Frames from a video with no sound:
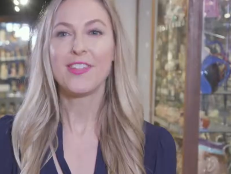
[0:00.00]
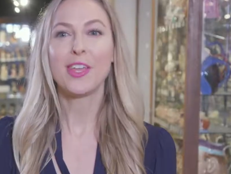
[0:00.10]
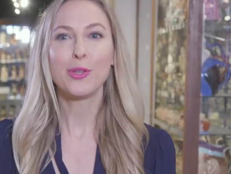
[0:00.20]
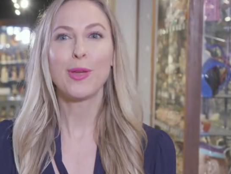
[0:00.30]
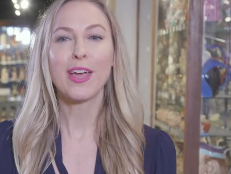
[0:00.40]
that
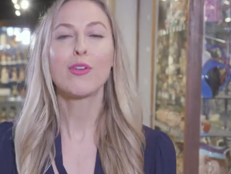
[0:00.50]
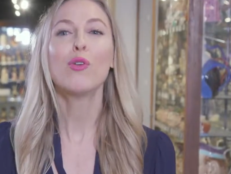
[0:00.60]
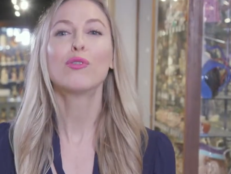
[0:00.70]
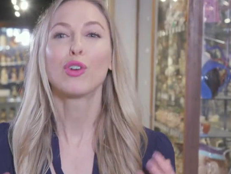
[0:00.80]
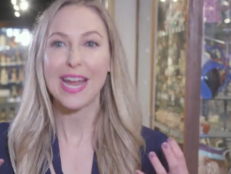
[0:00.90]
you have
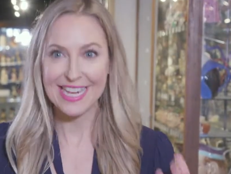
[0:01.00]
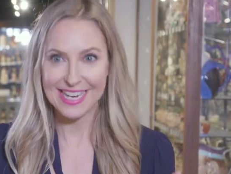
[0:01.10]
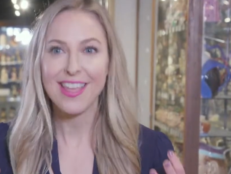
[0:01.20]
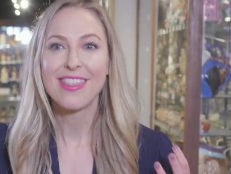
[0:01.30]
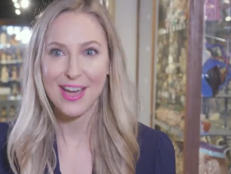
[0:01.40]
over
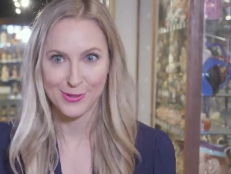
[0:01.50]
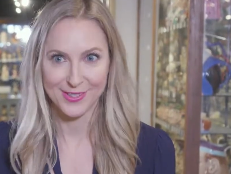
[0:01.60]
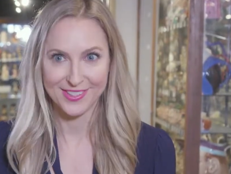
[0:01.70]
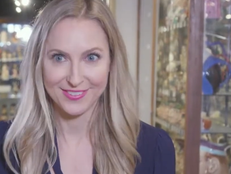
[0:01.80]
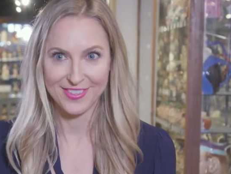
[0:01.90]

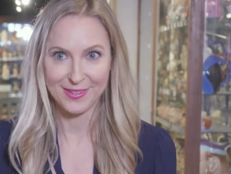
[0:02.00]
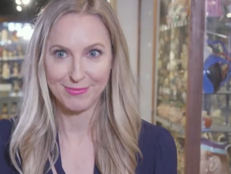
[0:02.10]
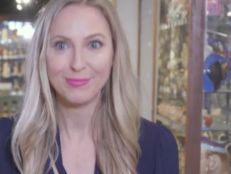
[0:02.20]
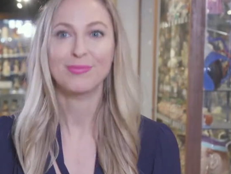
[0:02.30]
8,000 of them?